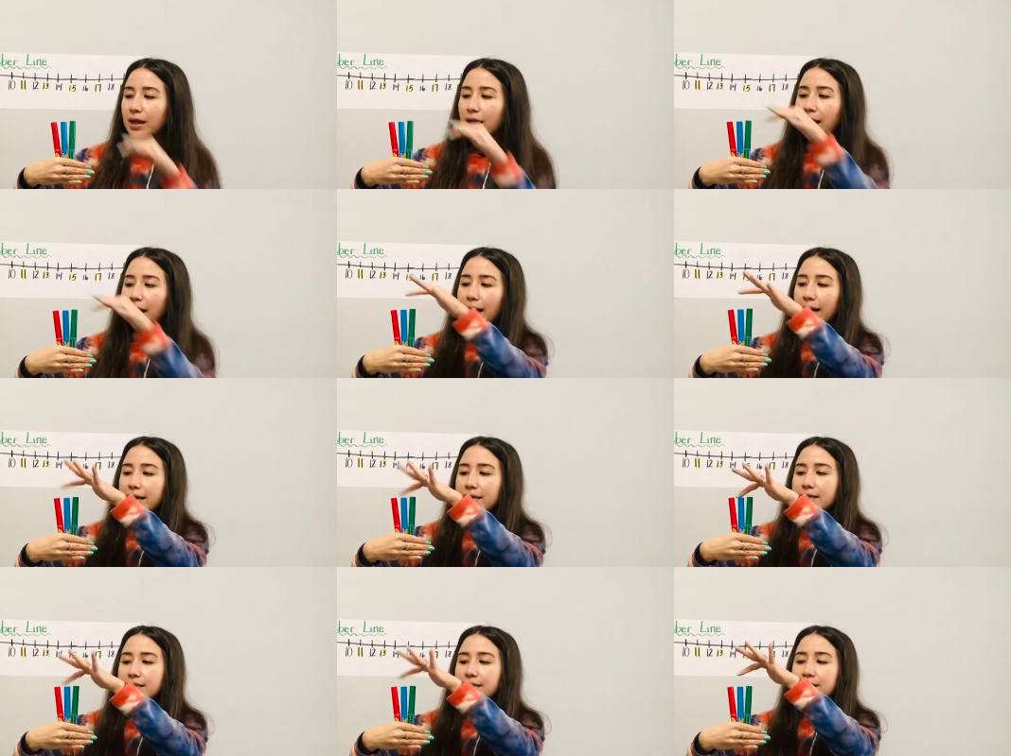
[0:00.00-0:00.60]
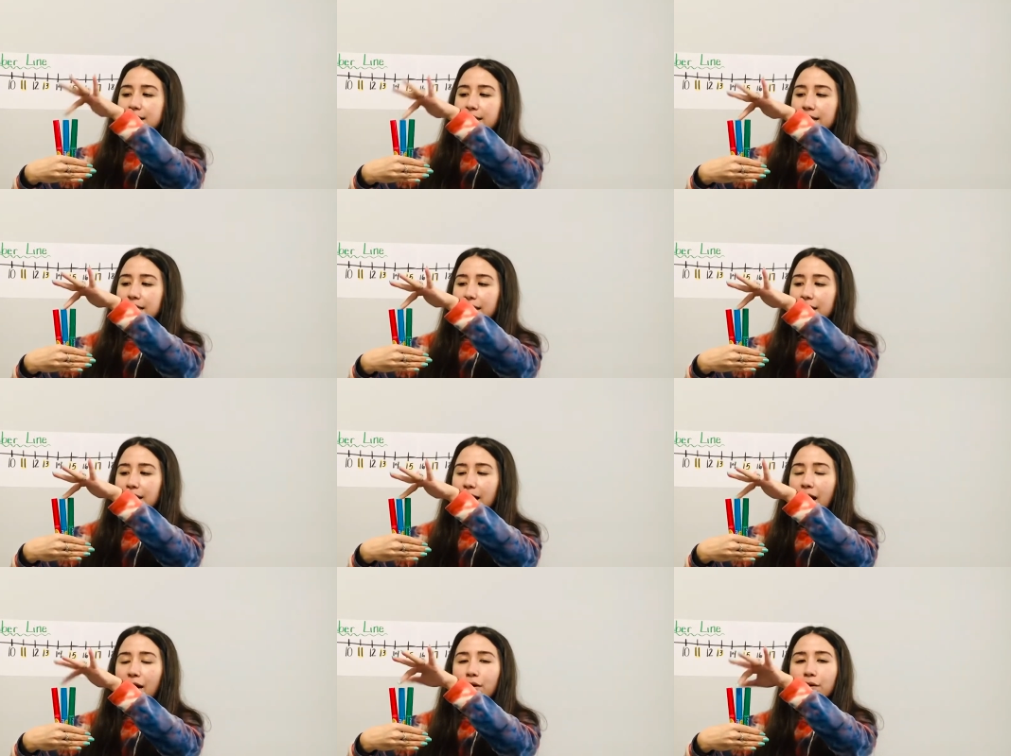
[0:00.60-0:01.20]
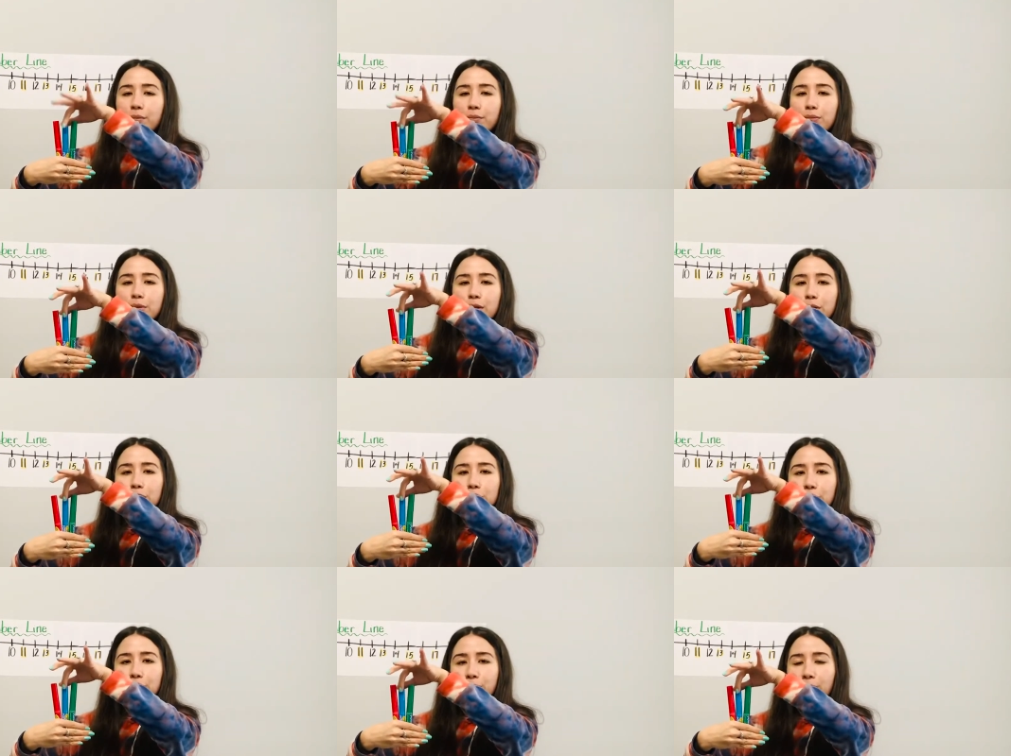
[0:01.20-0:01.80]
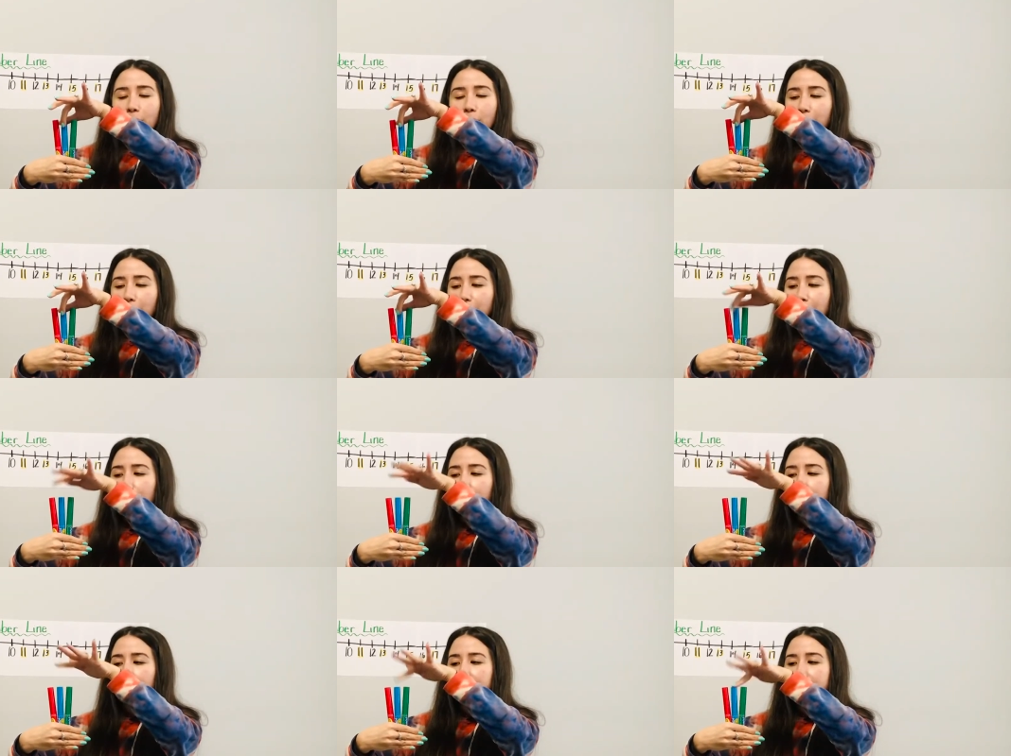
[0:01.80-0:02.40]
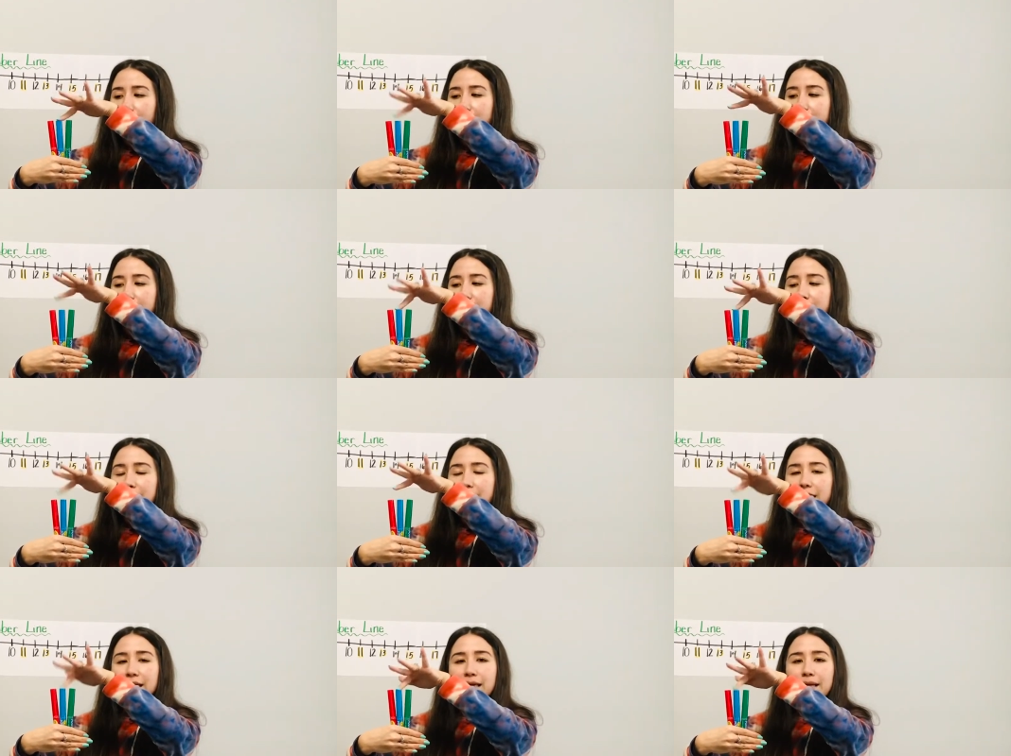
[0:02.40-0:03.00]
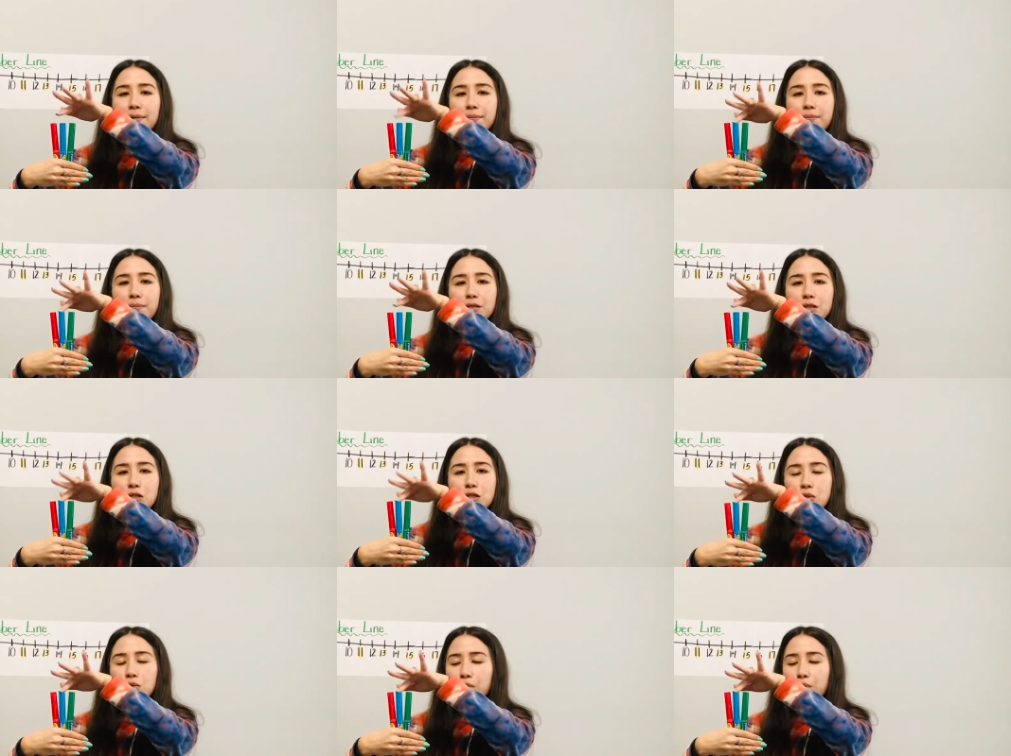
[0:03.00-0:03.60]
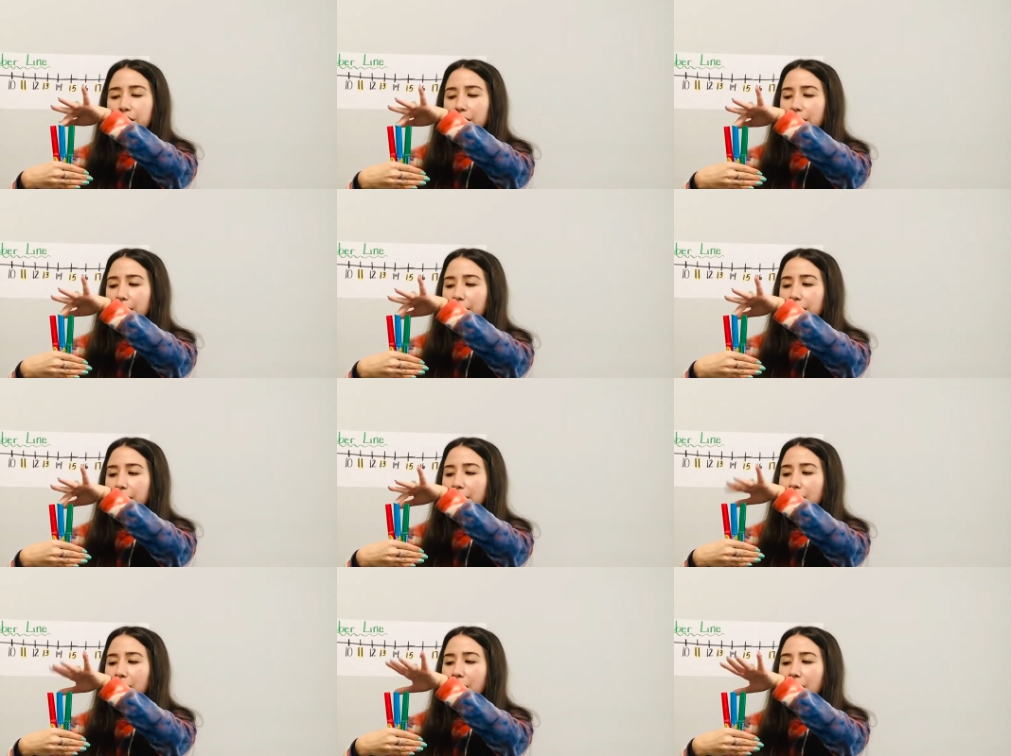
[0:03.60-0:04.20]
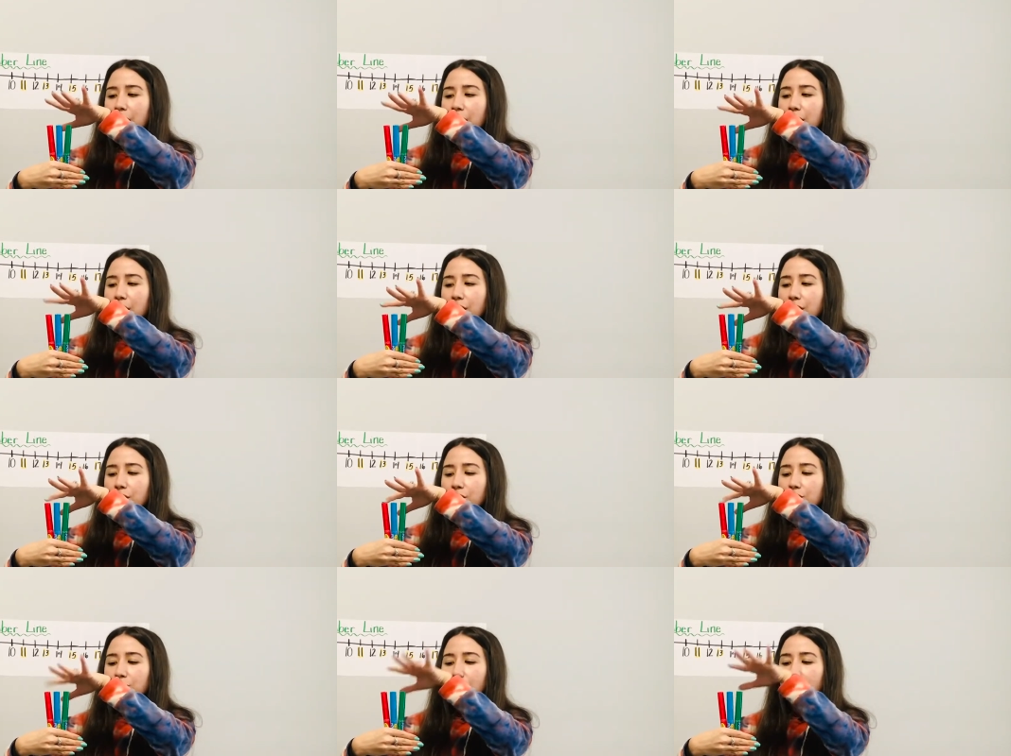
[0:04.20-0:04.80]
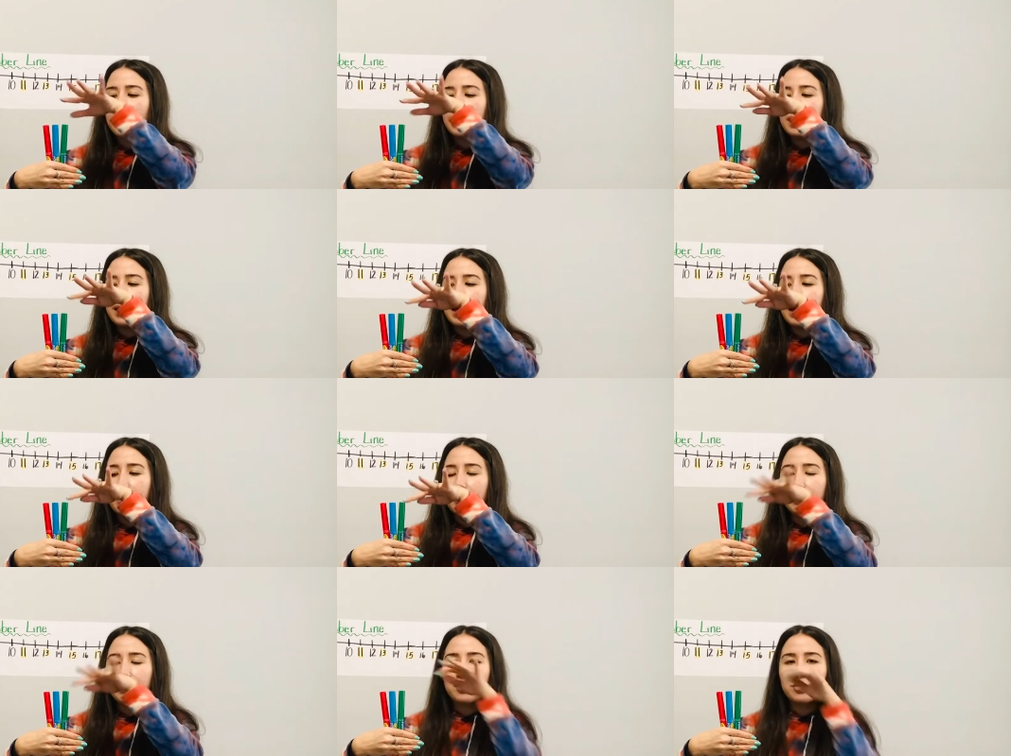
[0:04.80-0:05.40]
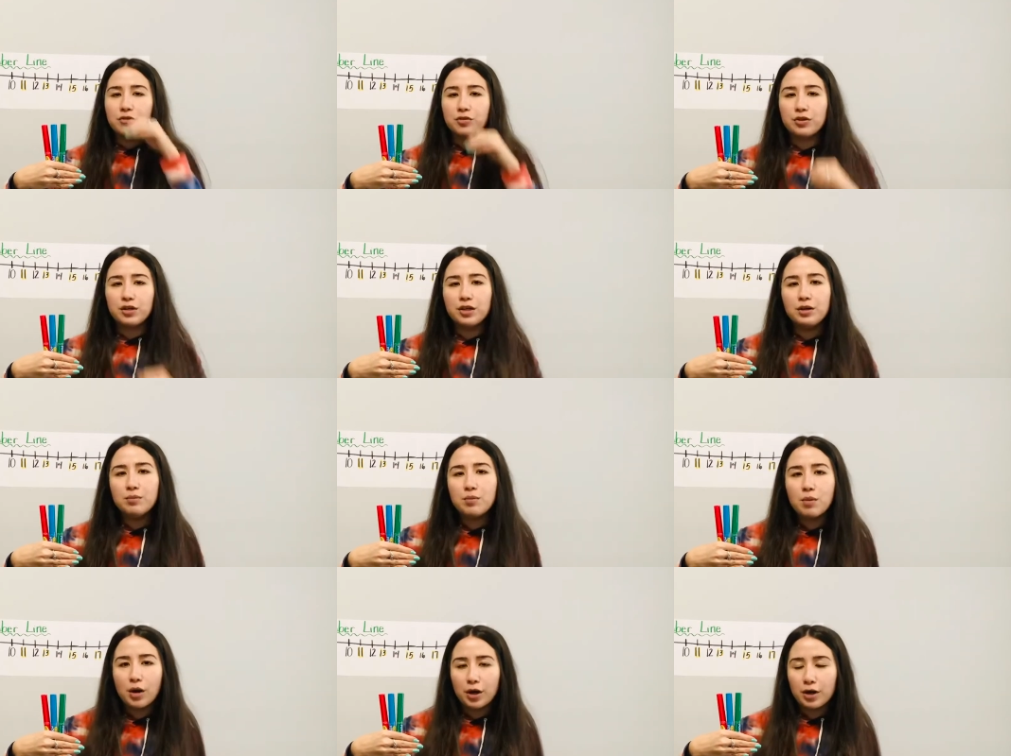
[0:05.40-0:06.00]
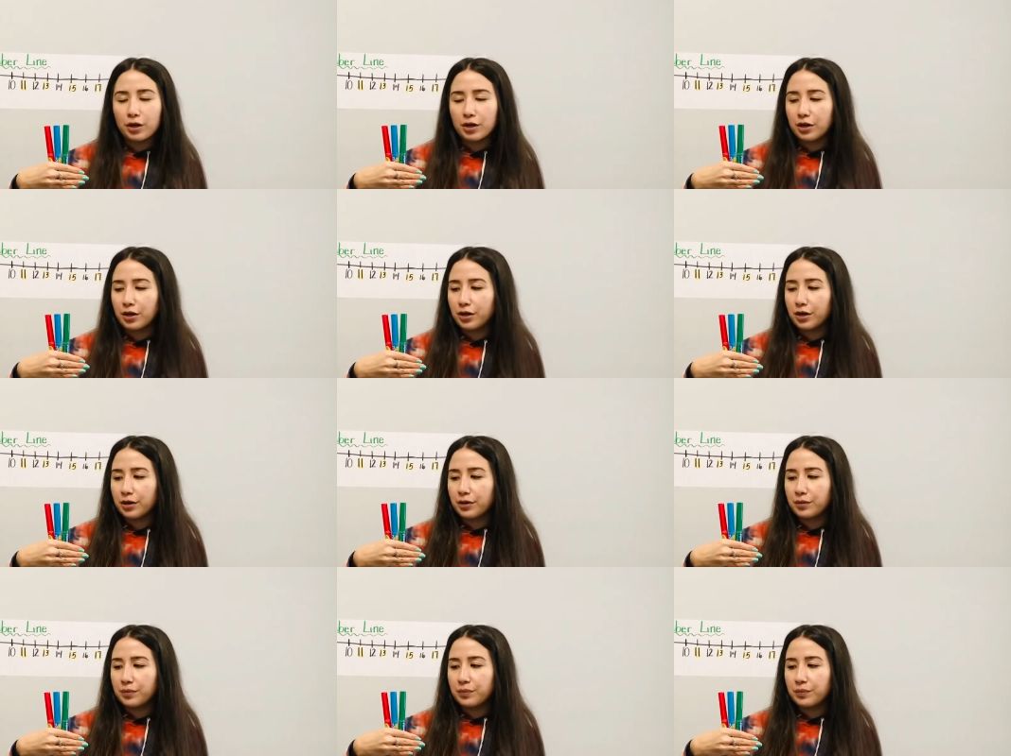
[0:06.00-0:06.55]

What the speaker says: Excellent. Our blue marker is in between the red and the green marker.